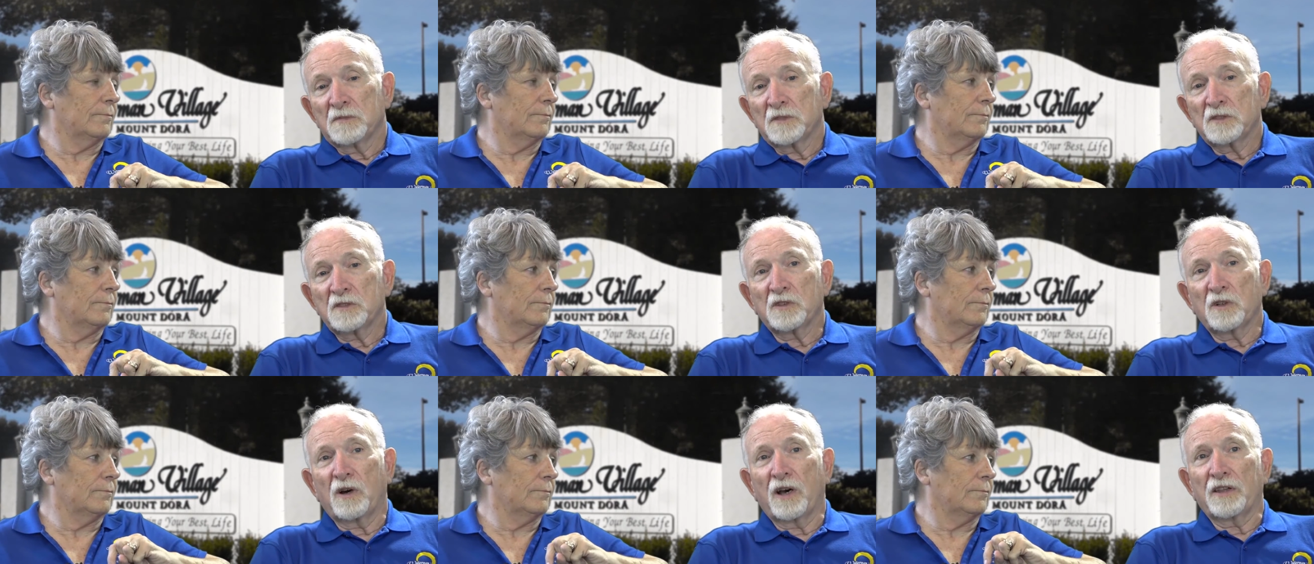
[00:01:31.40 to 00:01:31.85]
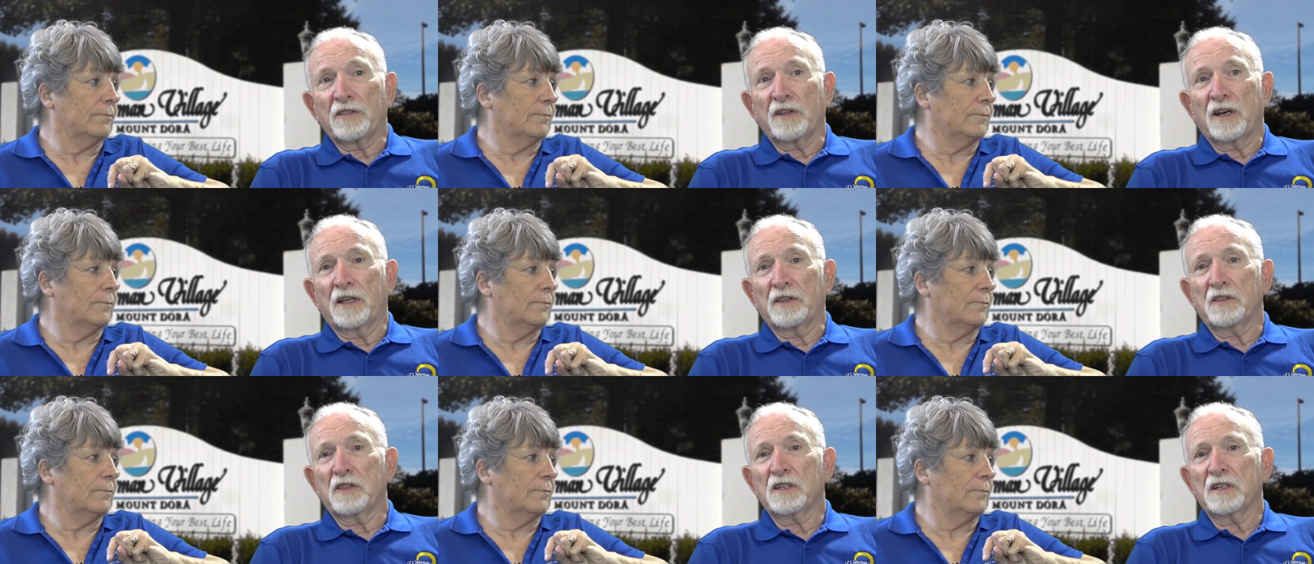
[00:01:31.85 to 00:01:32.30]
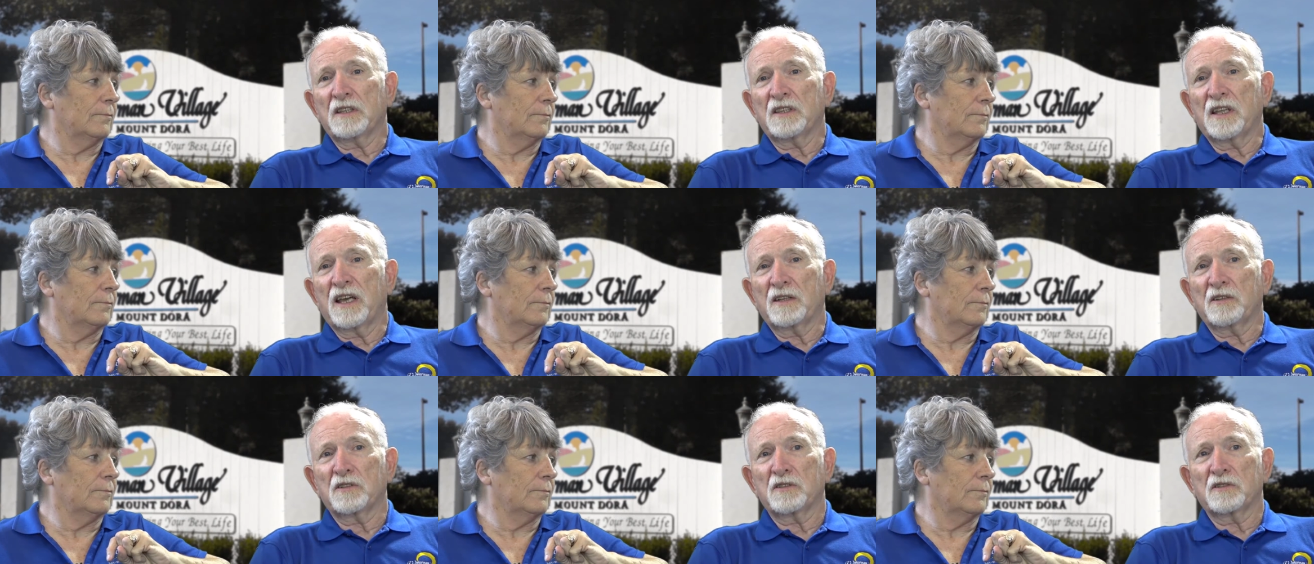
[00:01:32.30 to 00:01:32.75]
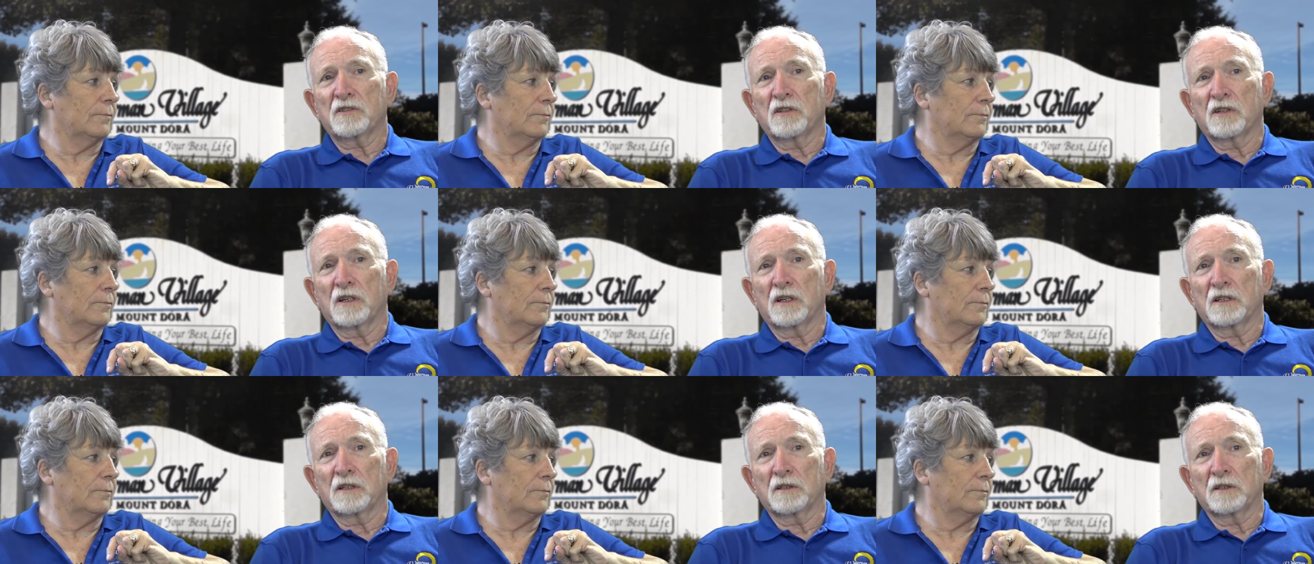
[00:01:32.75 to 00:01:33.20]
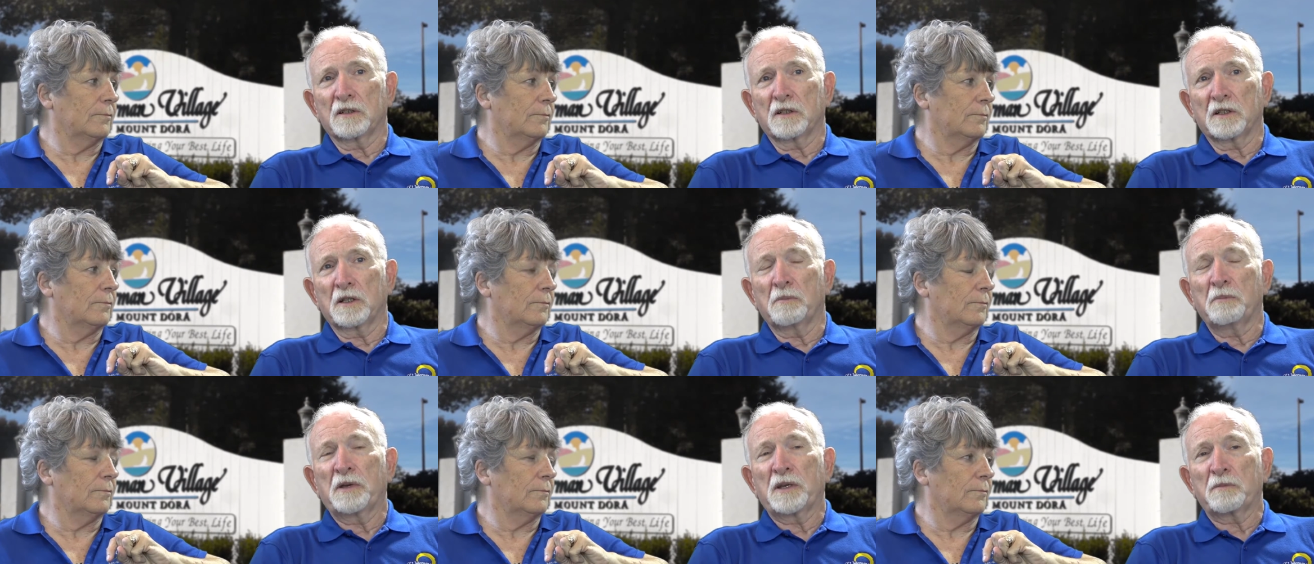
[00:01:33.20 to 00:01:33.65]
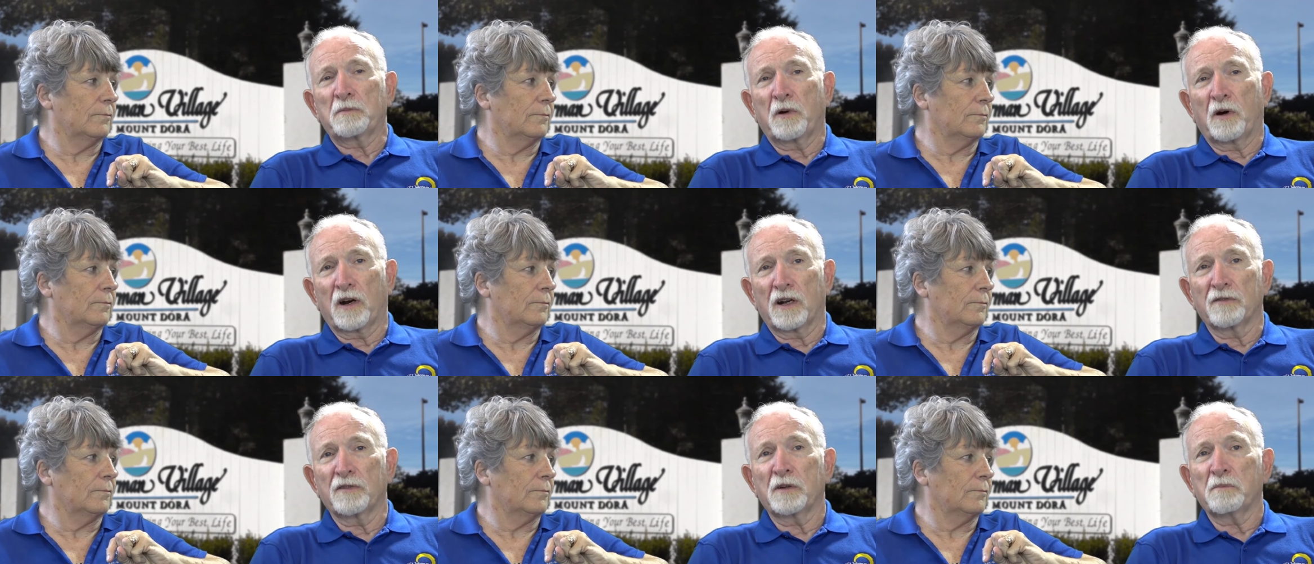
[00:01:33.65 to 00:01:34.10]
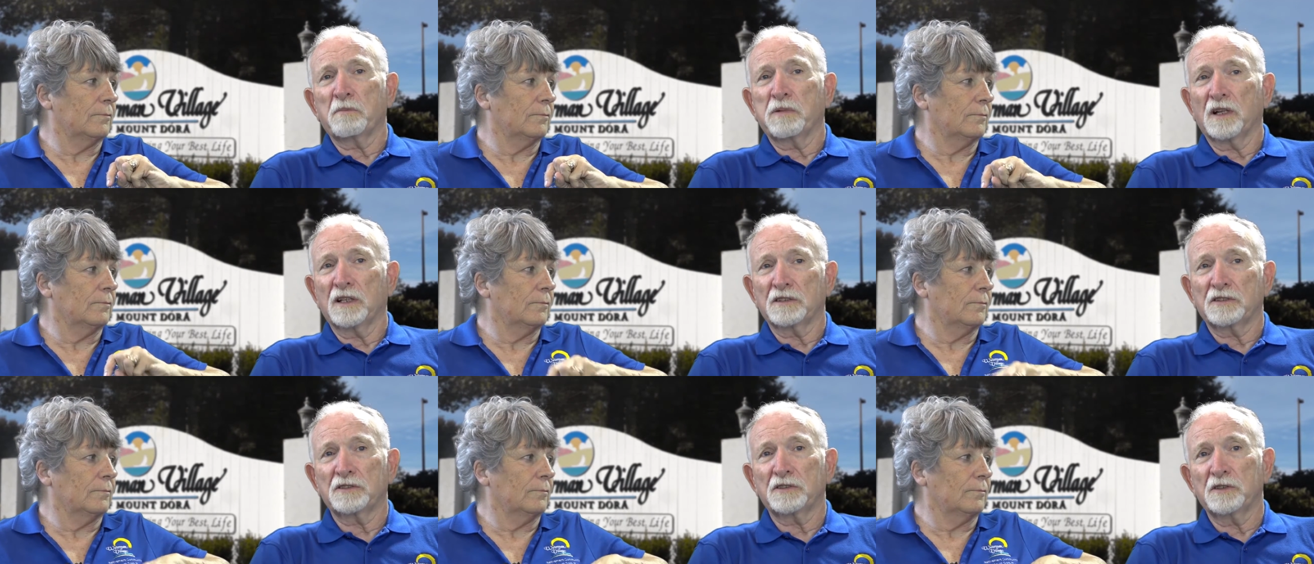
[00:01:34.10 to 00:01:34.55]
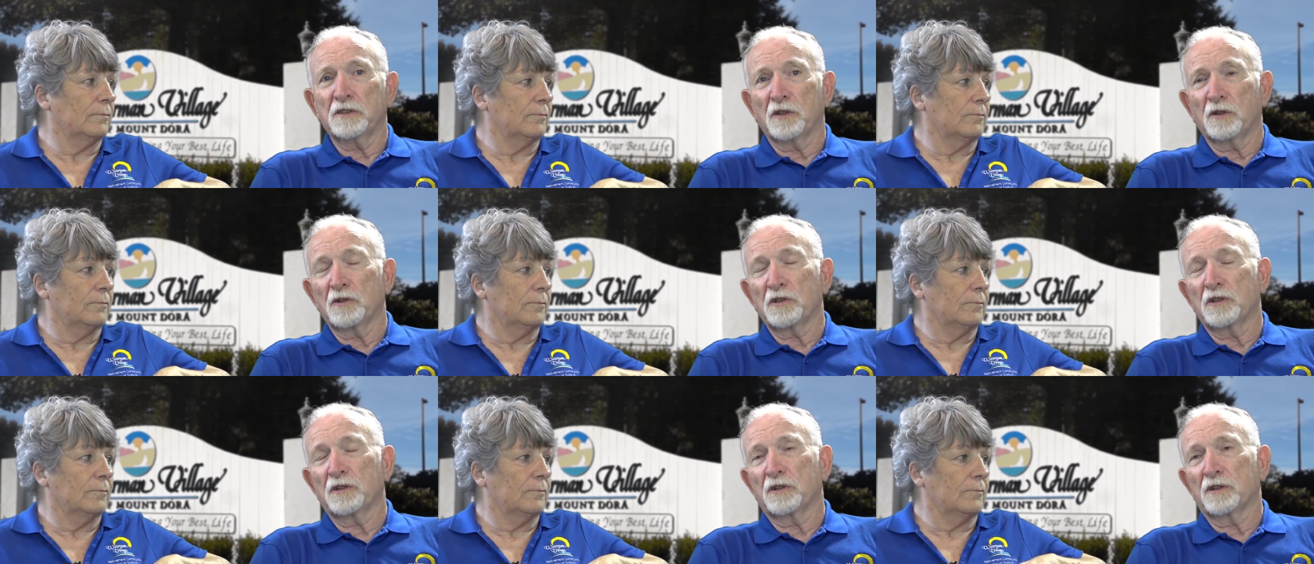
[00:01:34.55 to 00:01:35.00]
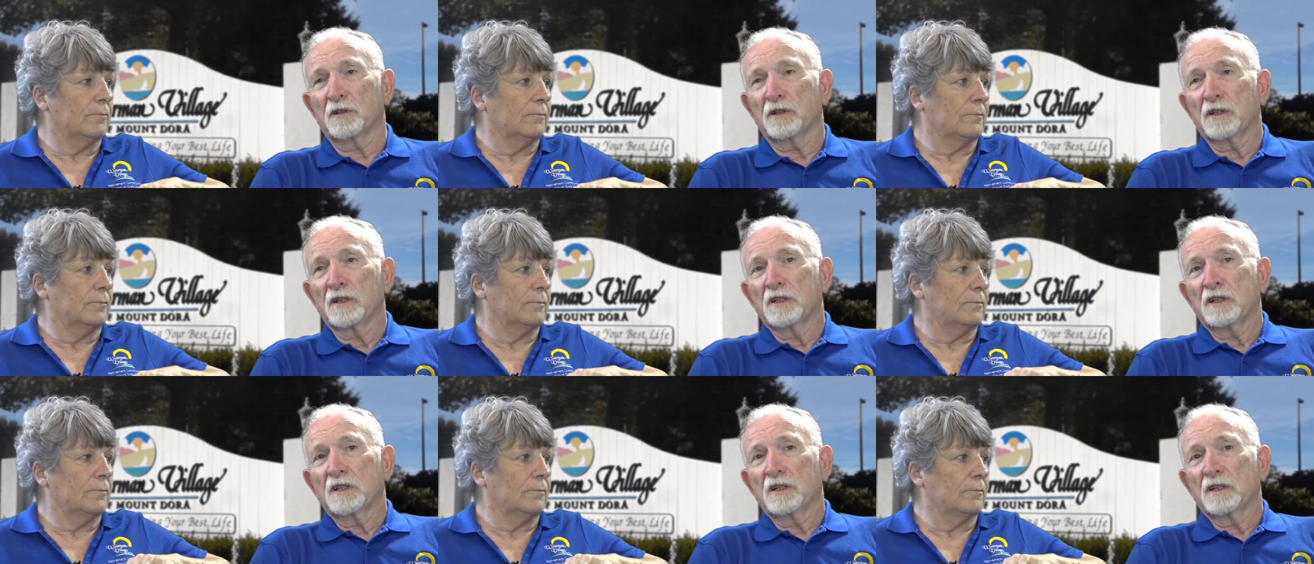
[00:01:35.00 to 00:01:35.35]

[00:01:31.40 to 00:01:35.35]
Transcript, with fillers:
Speaker 1: so I, I think that's uh, a big part of it. Plus, you know, you're,